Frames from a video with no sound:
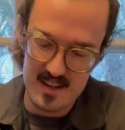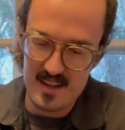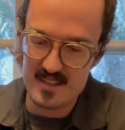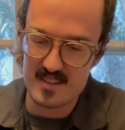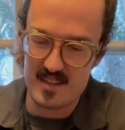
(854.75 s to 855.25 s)

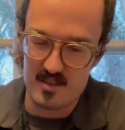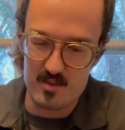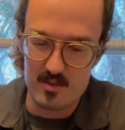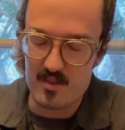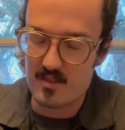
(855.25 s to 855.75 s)
That's kind of
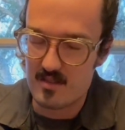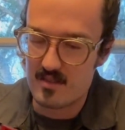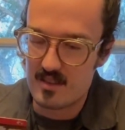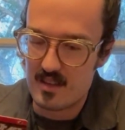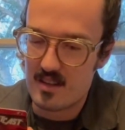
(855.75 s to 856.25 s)
cool.
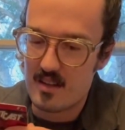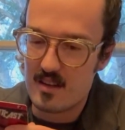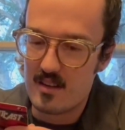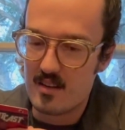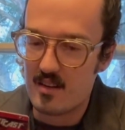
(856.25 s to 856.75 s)

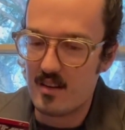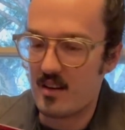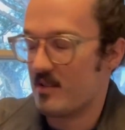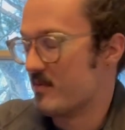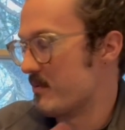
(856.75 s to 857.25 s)

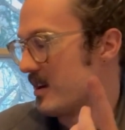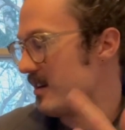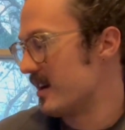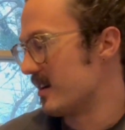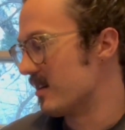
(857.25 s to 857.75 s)
I'll
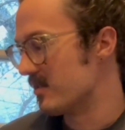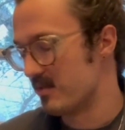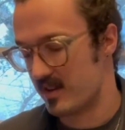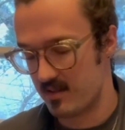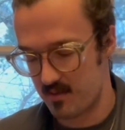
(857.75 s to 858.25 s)
hang on
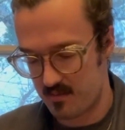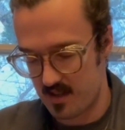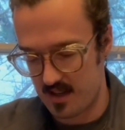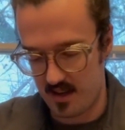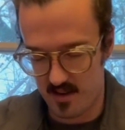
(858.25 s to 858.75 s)
to it. I'm
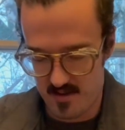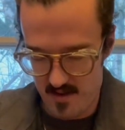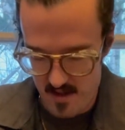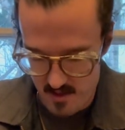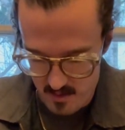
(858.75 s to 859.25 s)
probably not gonna do
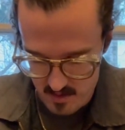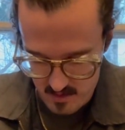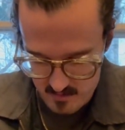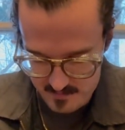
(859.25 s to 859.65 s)
anything with it.